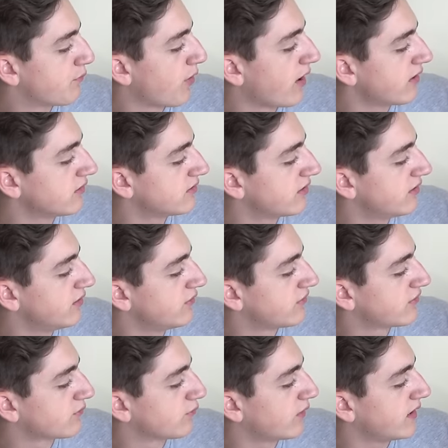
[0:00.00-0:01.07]
Prior to
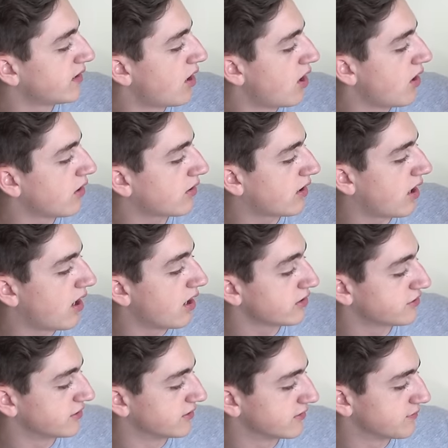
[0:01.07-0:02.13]
use, read all
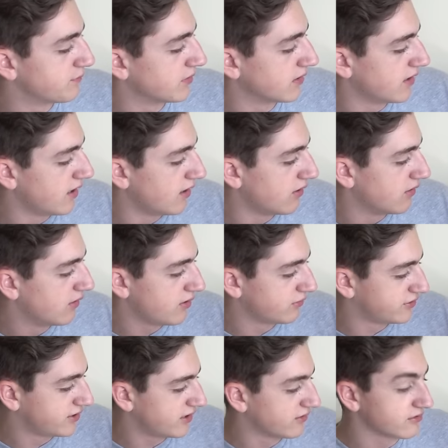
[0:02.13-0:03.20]
cautions below. Oh
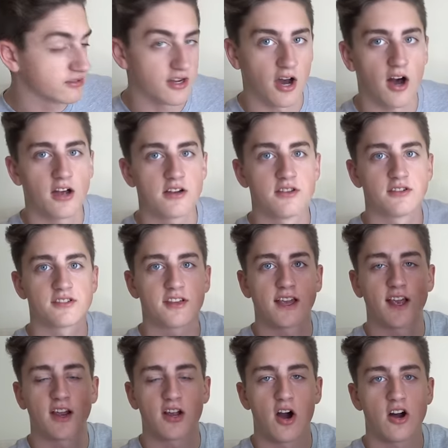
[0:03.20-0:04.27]
shit, there's
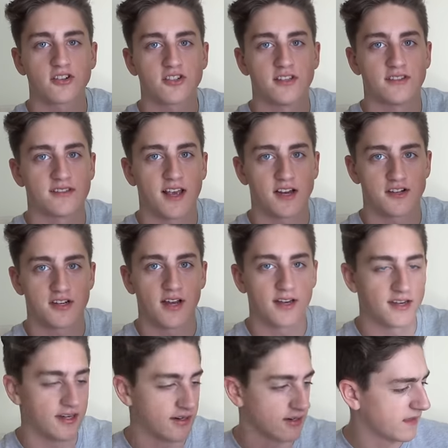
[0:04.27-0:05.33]
like a caution section on
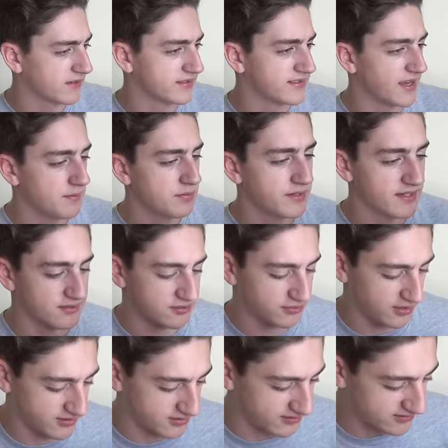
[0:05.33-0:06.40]
here. Assembly
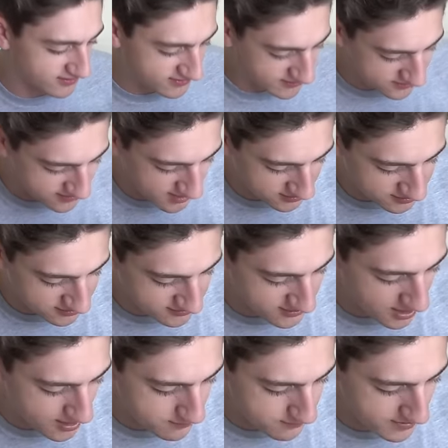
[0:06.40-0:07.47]
instructions. Does this not just
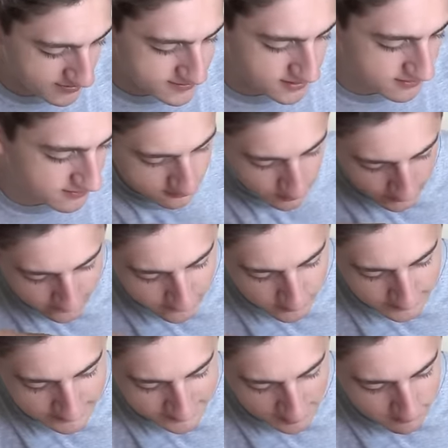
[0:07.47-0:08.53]
come as a... Do I have to
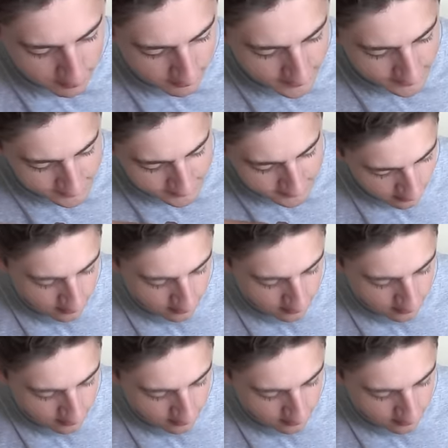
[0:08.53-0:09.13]
assemble this?